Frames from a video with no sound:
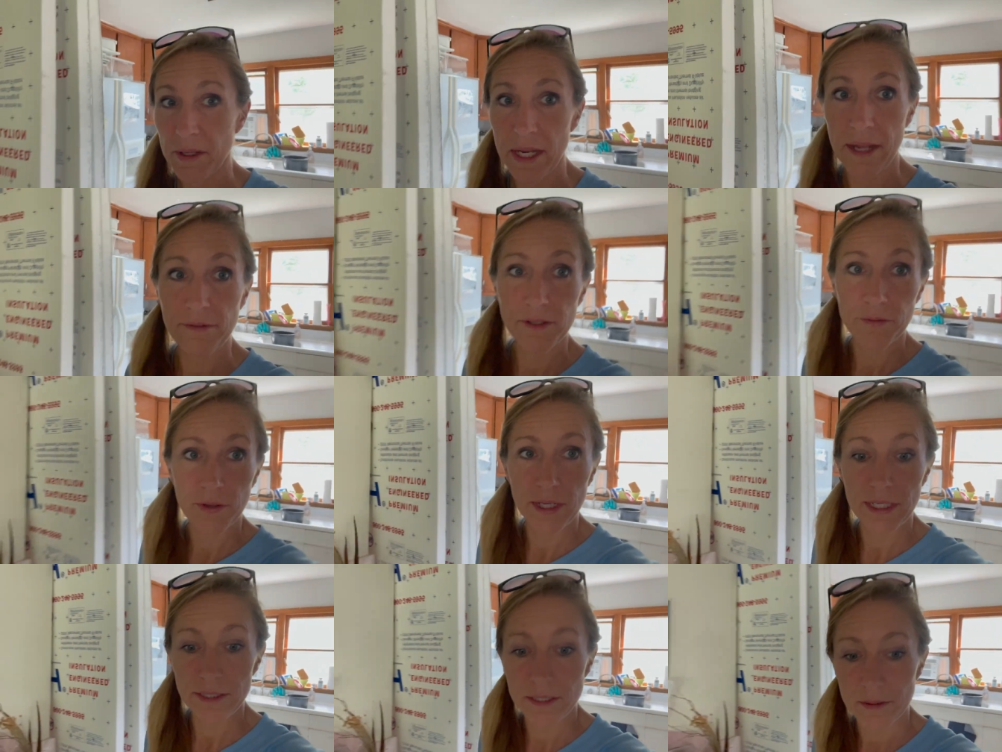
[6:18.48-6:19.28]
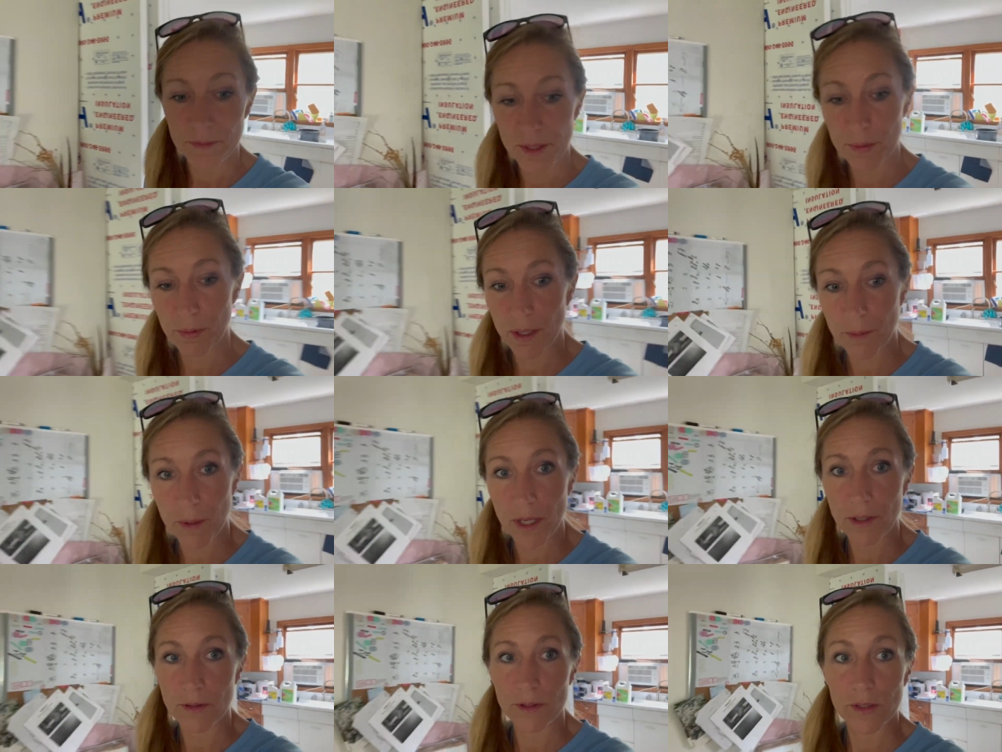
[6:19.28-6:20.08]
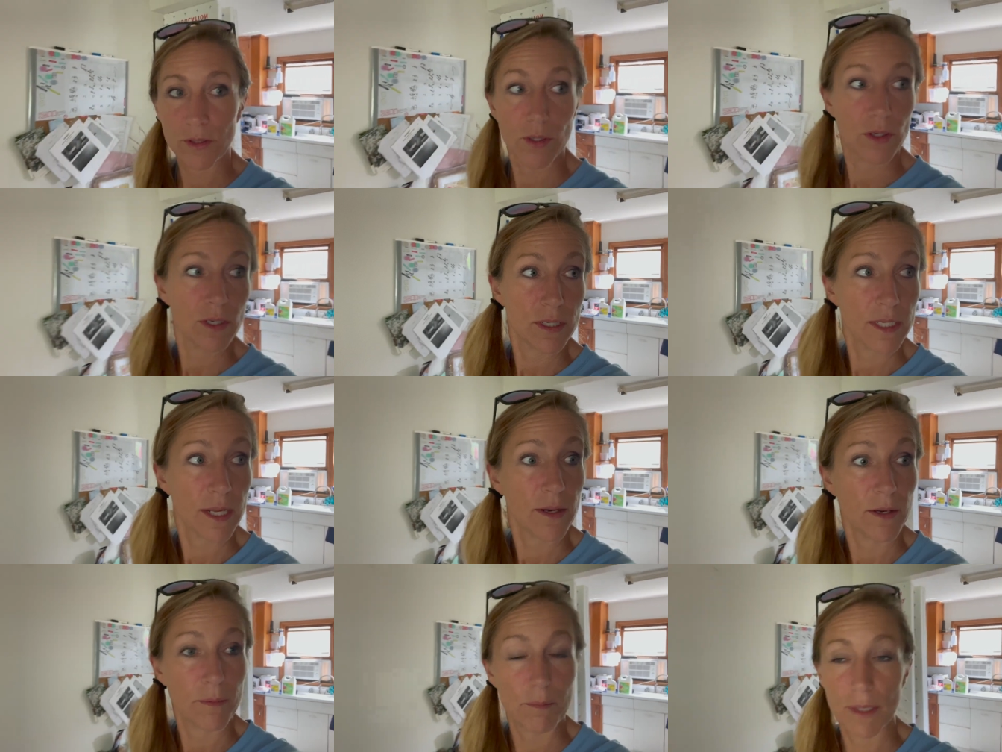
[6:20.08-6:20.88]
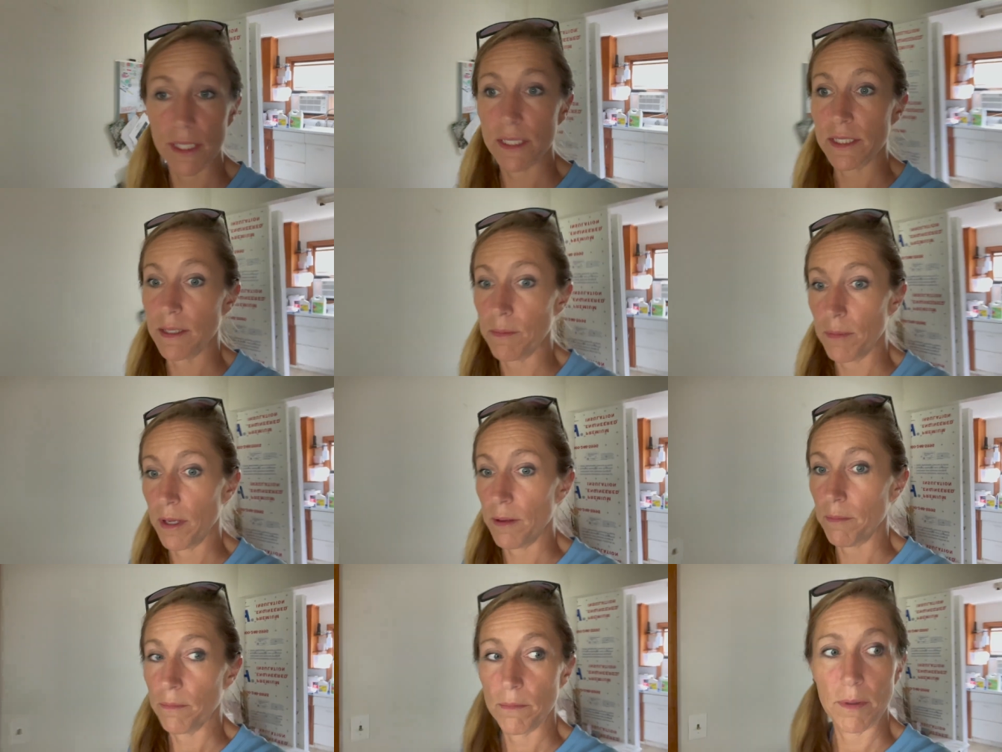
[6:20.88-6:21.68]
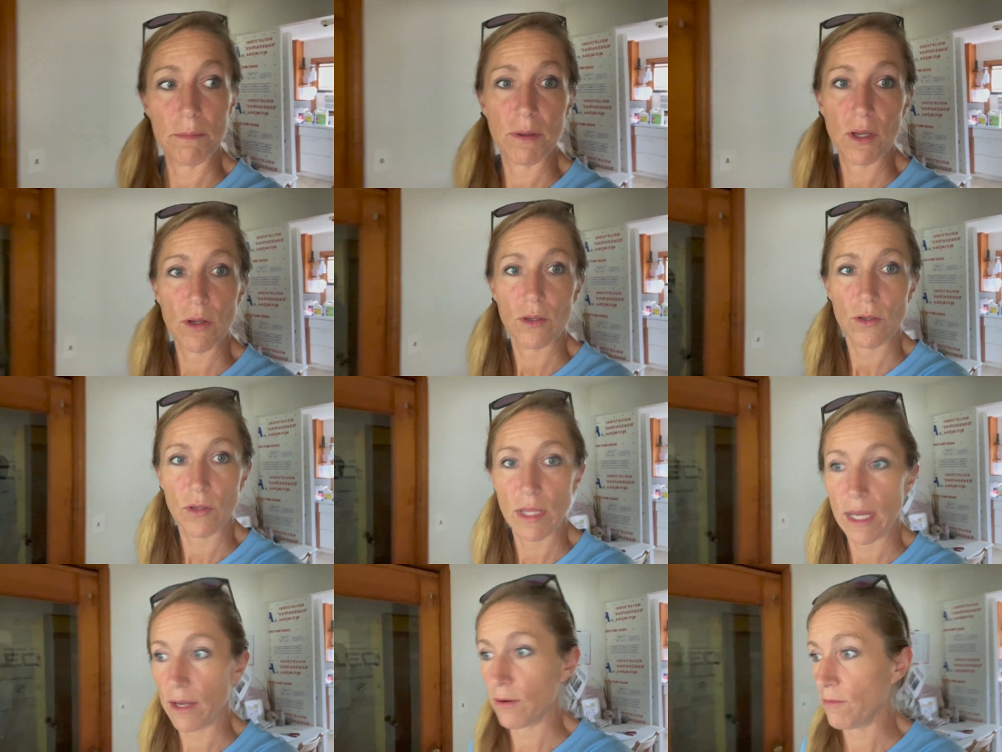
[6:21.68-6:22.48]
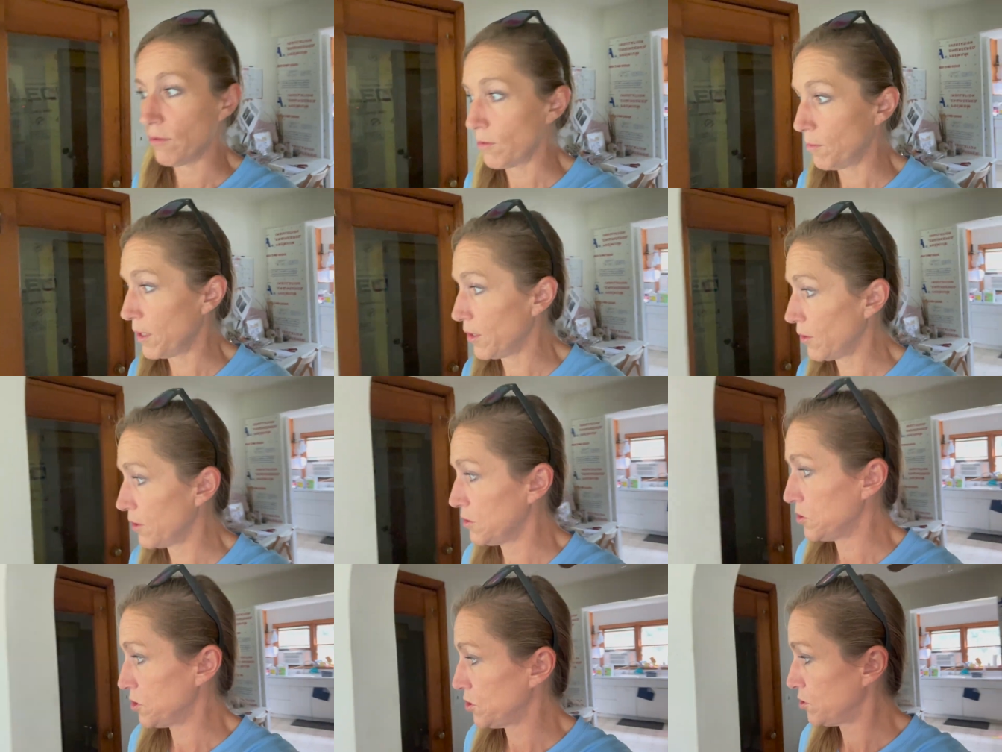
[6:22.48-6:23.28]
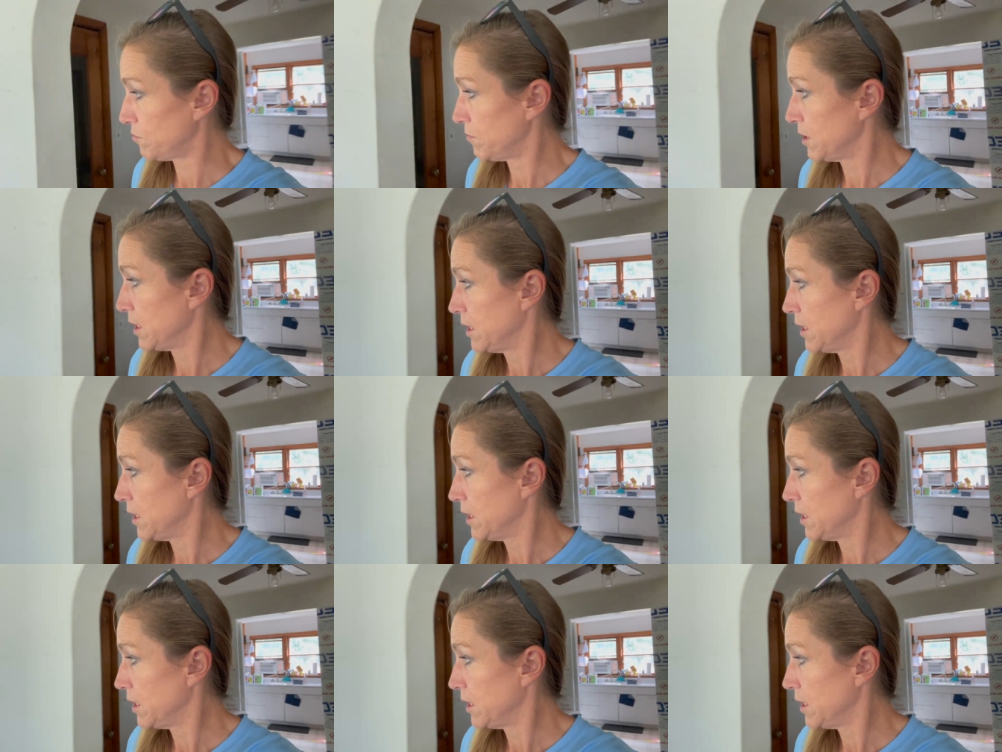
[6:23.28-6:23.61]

have to find some spray bottles or go to town and pick some up. Maybe I'll do that over my lunch.